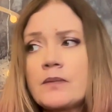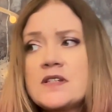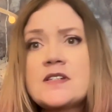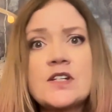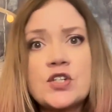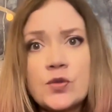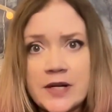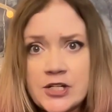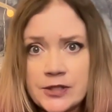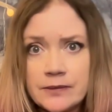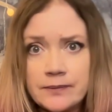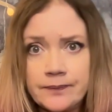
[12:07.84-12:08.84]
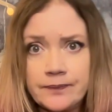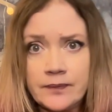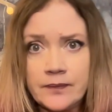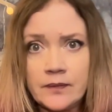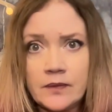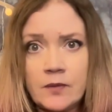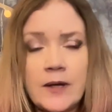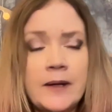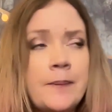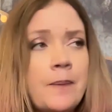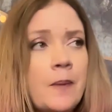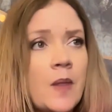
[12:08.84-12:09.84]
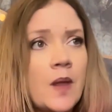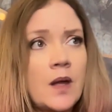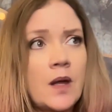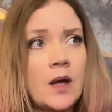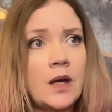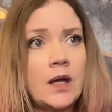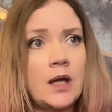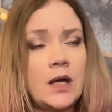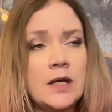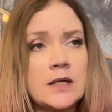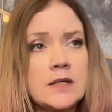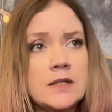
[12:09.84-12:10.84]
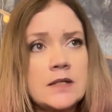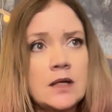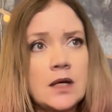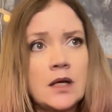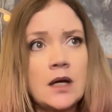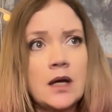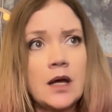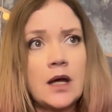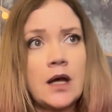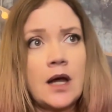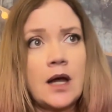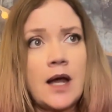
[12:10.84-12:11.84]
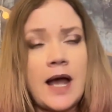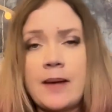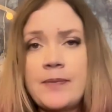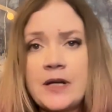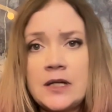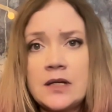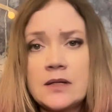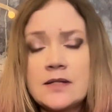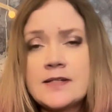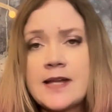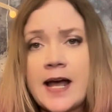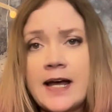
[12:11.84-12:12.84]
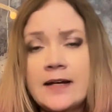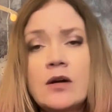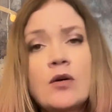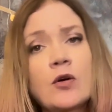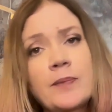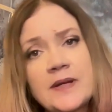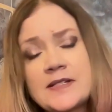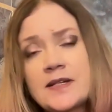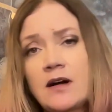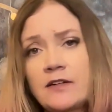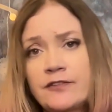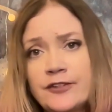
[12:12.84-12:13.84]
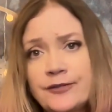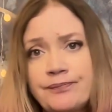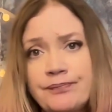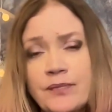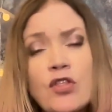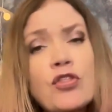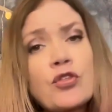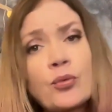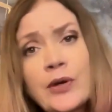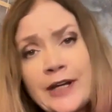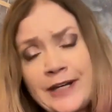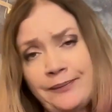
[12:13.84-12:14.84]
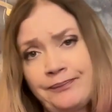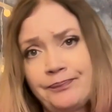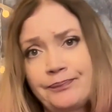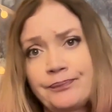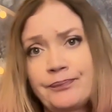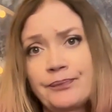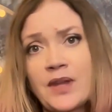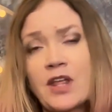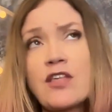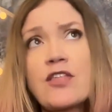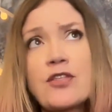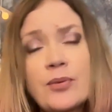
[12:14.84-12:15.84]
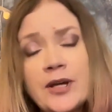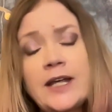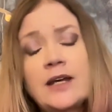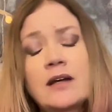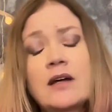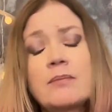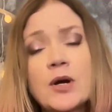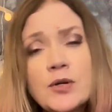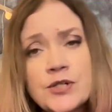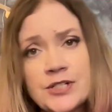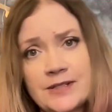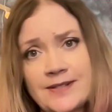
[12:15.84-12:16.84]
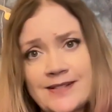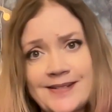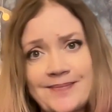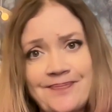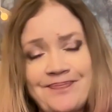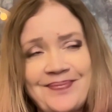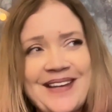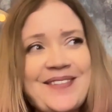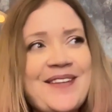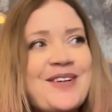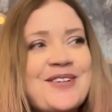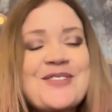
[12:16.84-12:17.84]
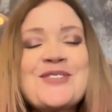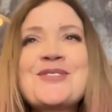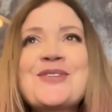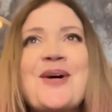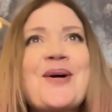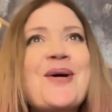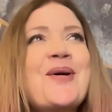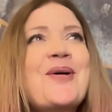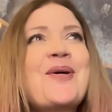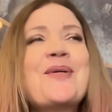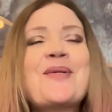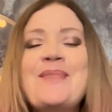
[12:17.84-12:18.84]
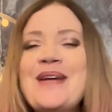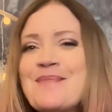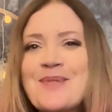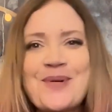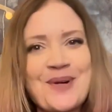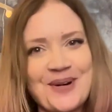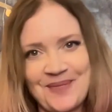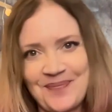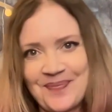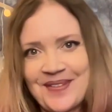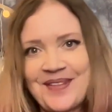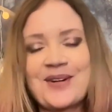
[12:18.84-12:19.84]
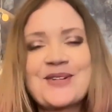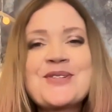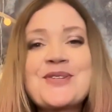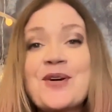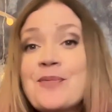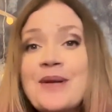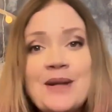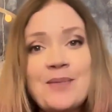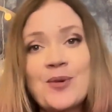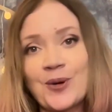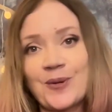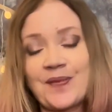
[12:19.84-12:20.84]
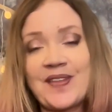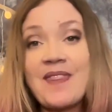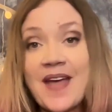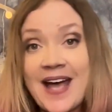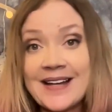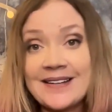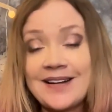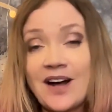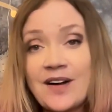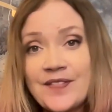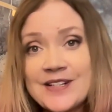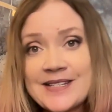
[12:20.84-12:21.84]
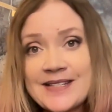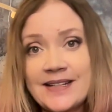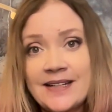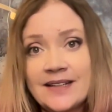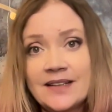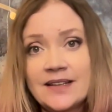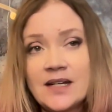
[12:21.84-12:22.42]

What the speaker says: situation, right? Is happy, sad, or pissed off. Three emotions. And there are so many more. There are so many more than that, obviously.